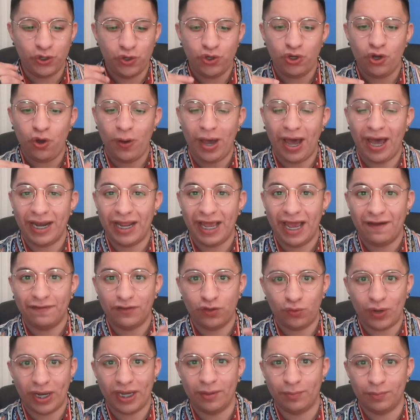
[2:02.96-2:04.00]
you know how to have
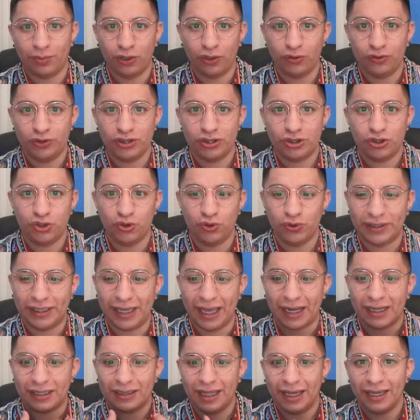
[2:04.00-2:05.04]
the right approach to
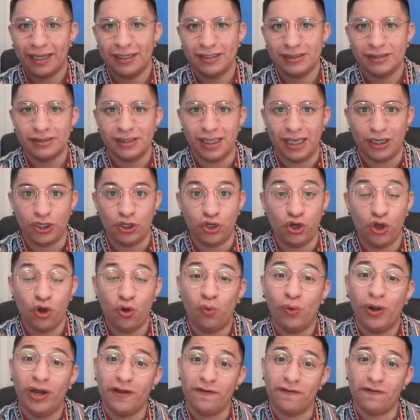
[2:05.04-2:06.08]
get clients, and you know
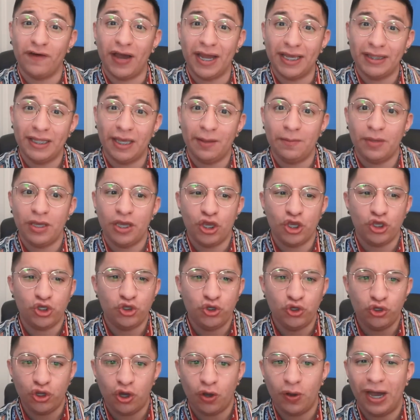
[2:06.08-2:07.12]
where to find them,
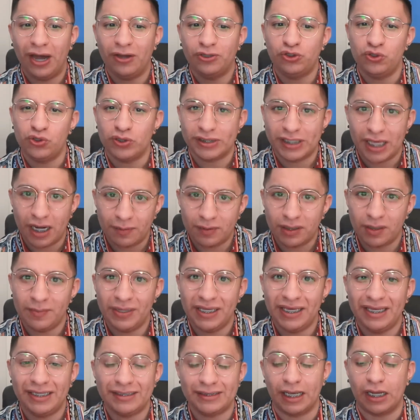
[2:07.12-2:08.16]
you know how to set up the
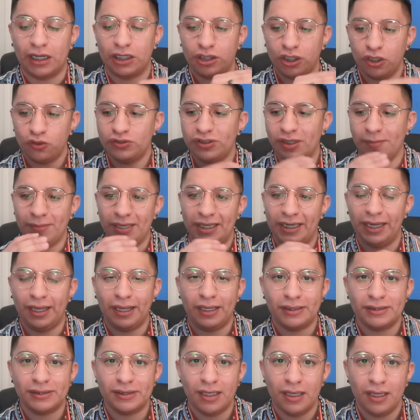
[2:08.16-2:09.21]
meetings and close the
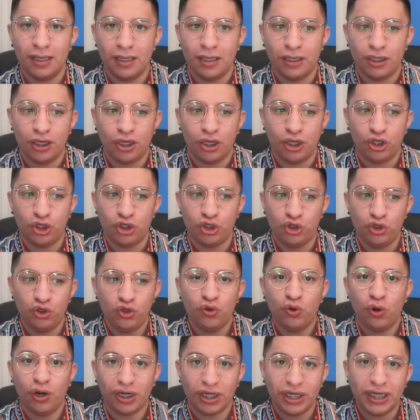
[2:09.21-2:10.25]
meetings,
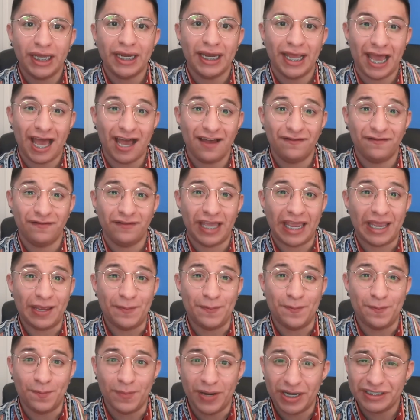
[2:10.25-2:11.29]
you are going to have a
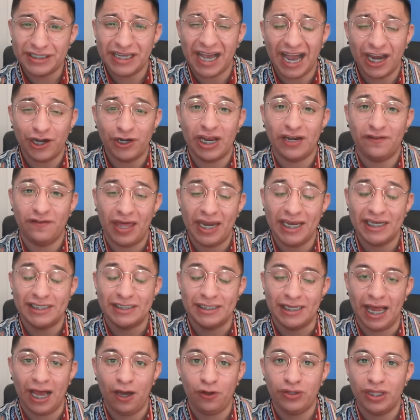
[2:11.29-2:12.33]
much higher
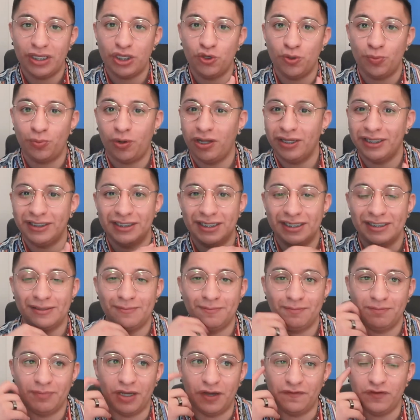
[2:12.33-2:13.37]
advantage now than you probably did
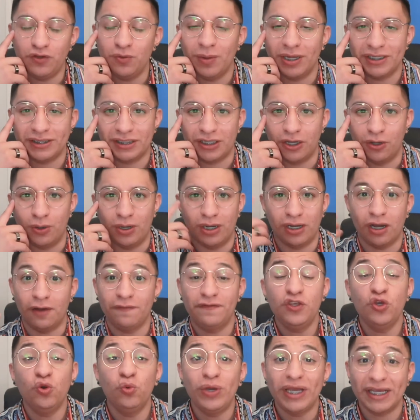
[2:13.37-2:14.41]
a few months ago, a
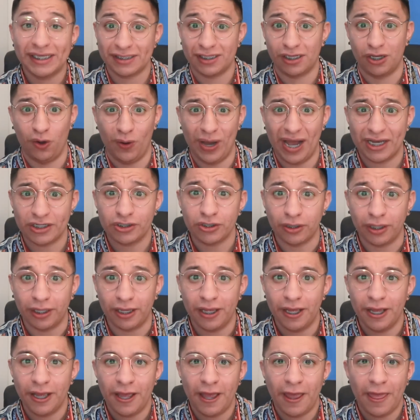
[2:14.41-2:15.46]
few weeks ago, actually.